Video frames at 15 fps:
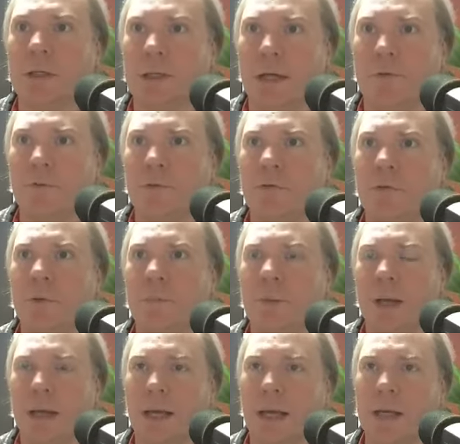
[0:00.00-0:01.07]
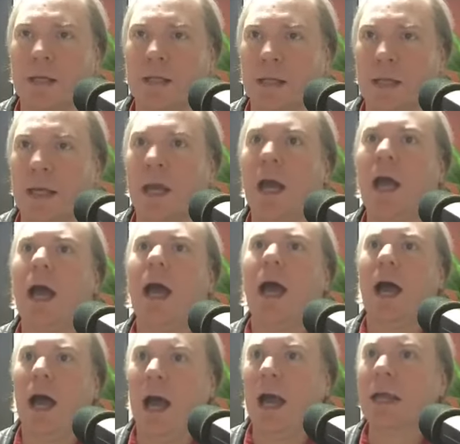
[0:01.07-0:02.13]
deficit. But I got to tell you,
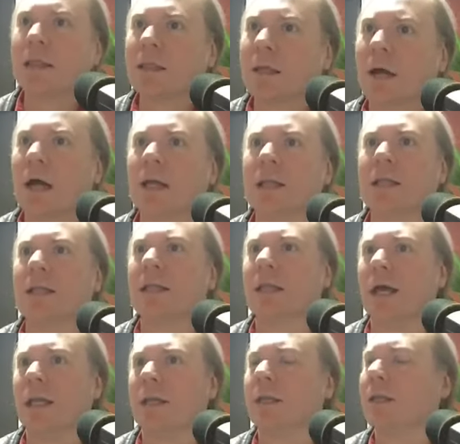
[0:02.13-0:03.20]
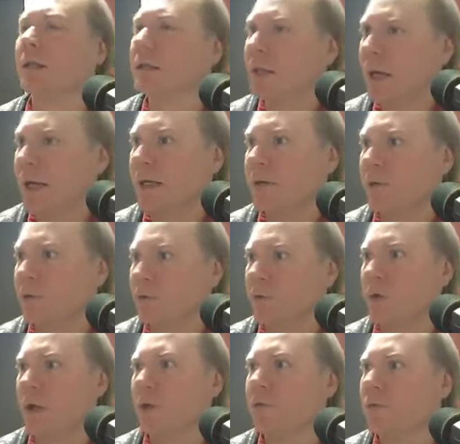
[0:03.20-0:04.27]
I thought that the Titans'
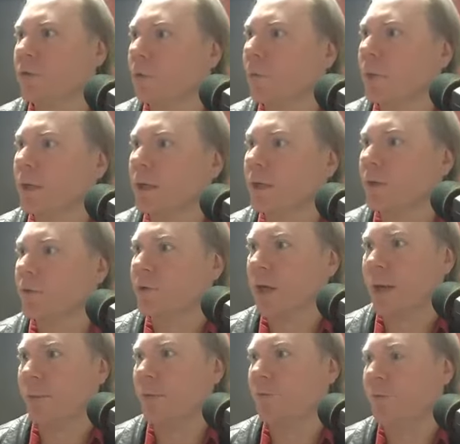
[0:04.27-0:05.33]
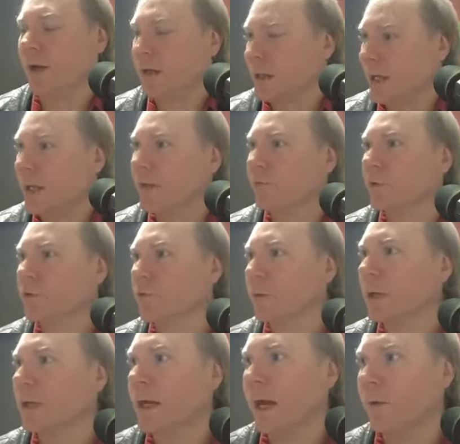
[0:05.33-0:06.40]
chance to win this game, in fact, I even
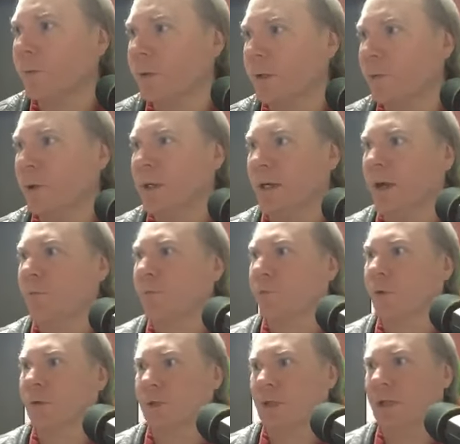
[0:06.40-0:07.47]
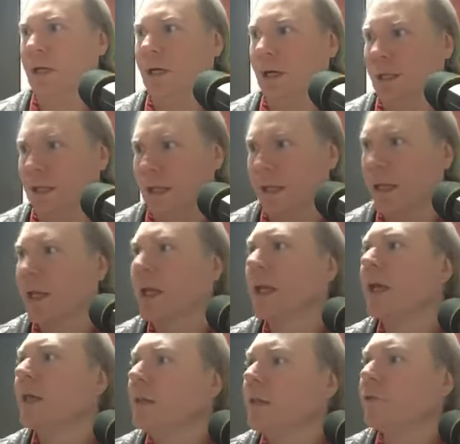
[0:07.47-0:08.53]
tweeted out when they went down 14-0,
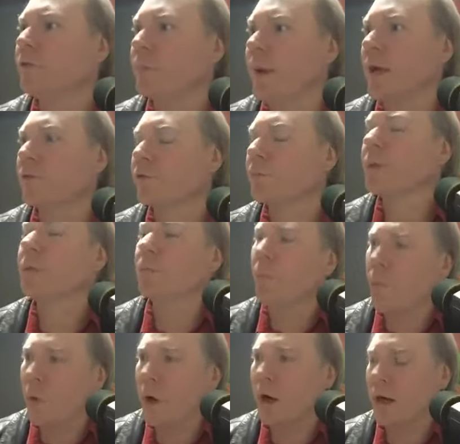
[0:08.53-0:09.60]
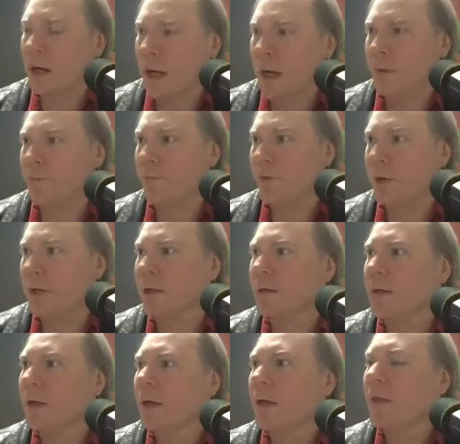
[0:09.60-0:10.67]
this makes me more
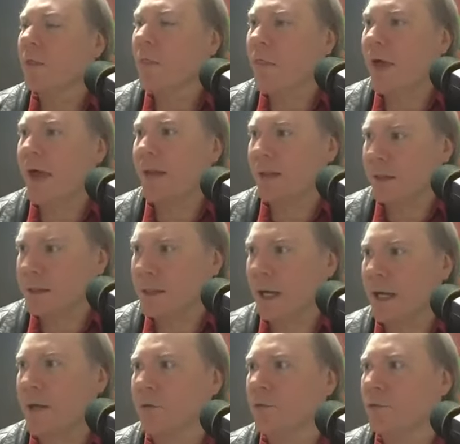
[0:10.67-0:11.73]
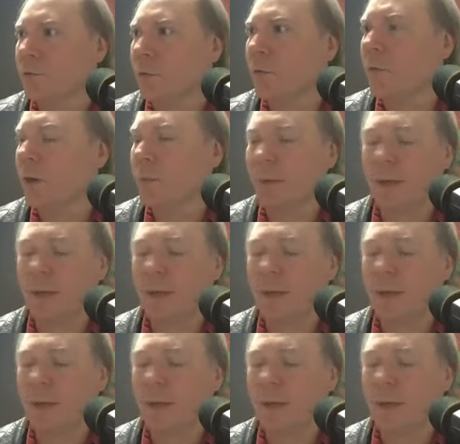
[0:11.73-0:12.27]
confident that the Titans will win,